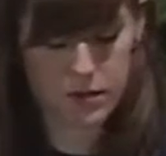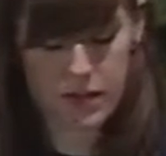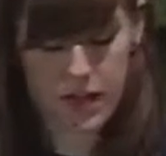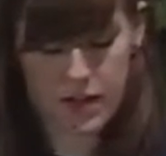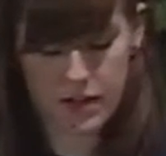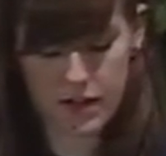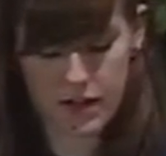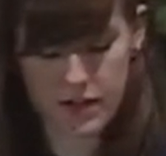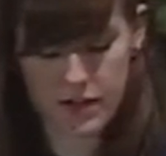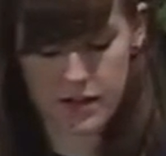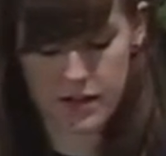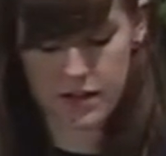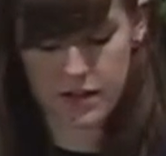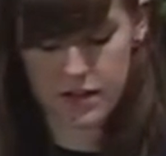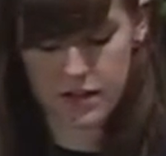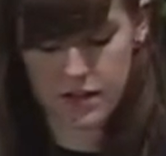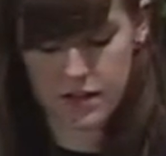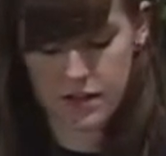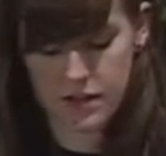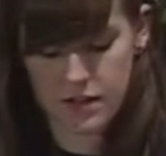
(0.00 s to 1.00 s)
that night.
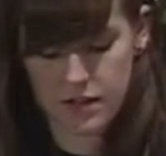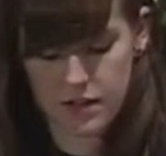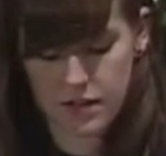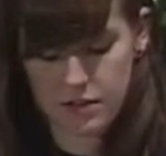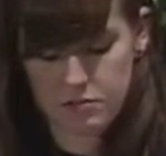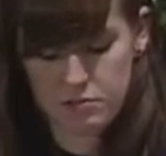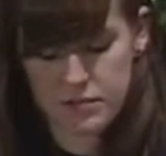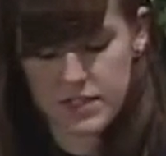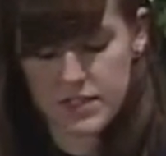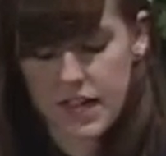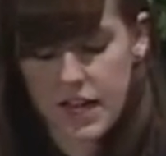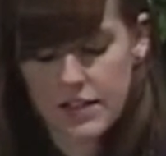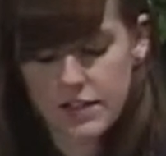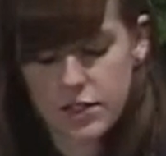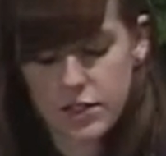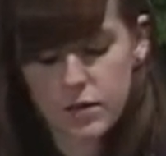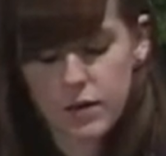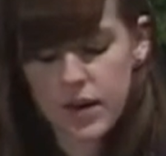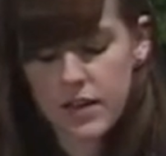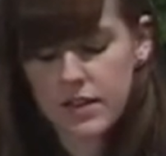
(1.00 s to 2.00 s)
Besides,
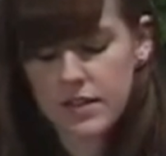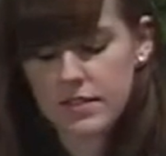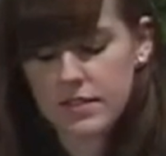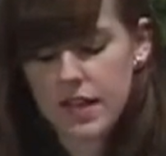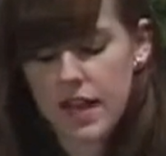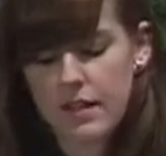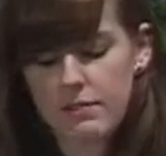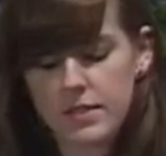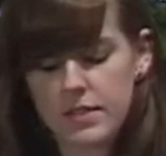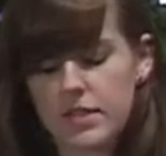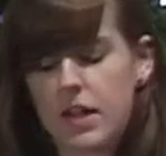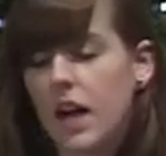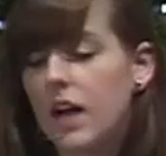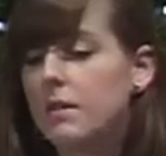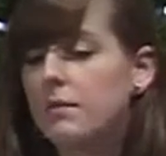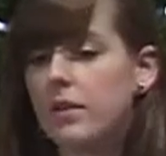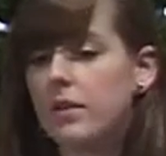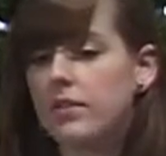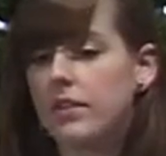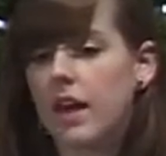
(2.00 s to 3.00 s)
who had the time to talk
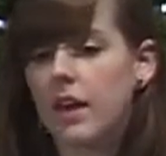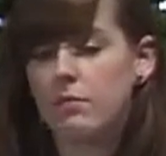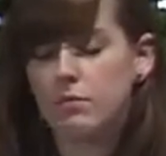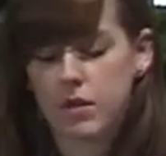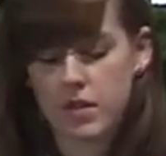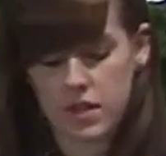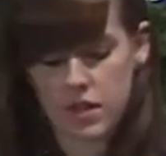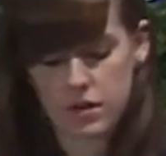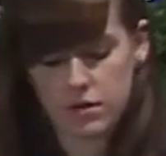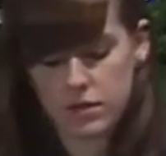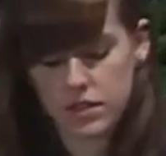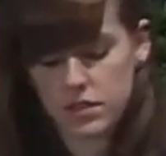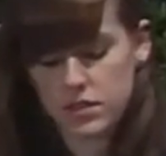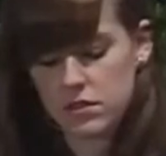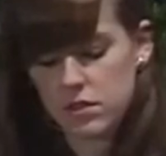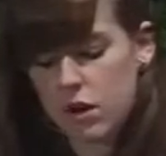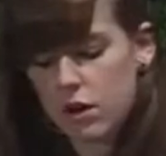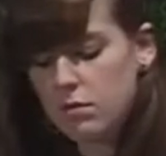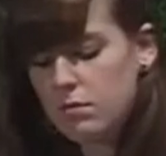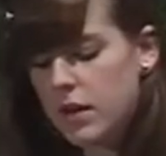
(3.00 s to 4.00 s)
about them when there was
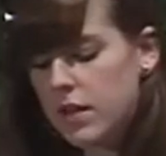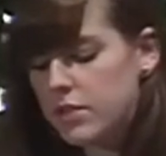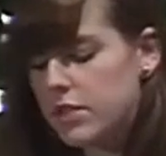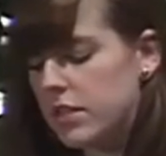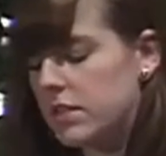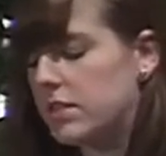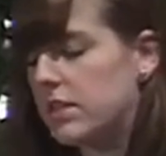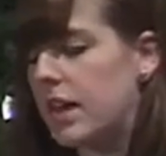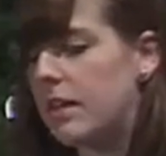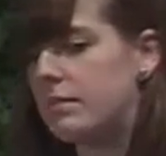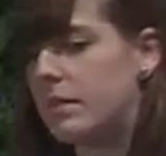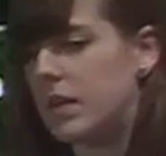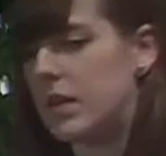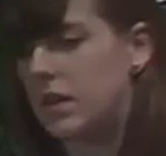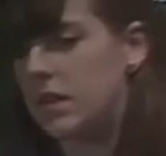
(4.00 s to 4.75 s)
so much excitement in